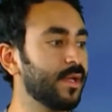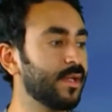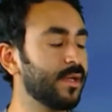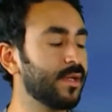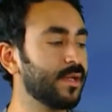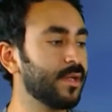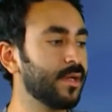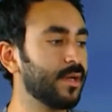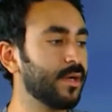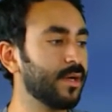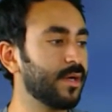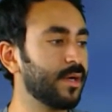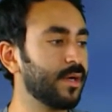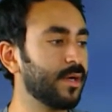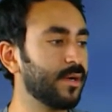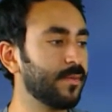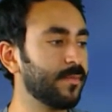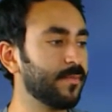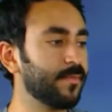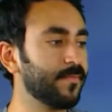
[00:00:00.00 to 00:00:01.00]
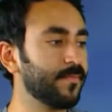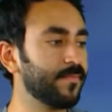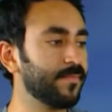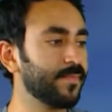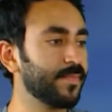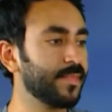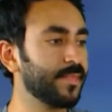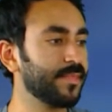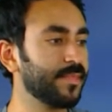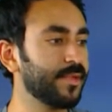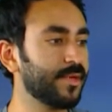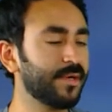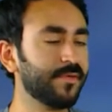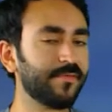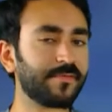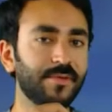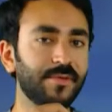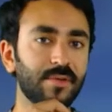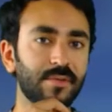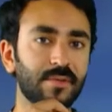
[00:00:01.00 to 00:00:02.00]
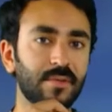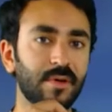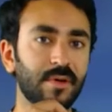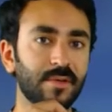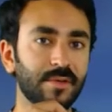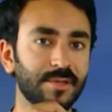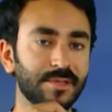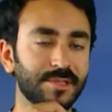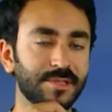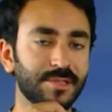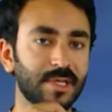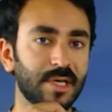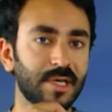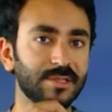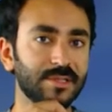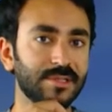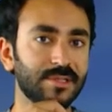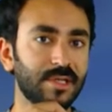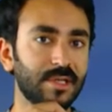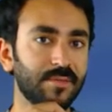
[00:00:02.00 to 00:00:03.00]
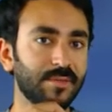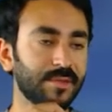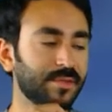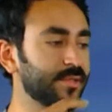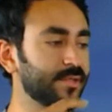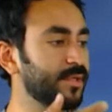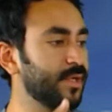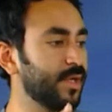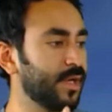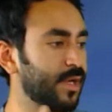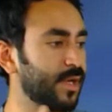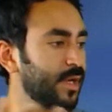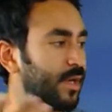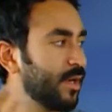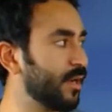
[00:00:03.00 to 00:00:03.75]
And there are a few others. Actually, we could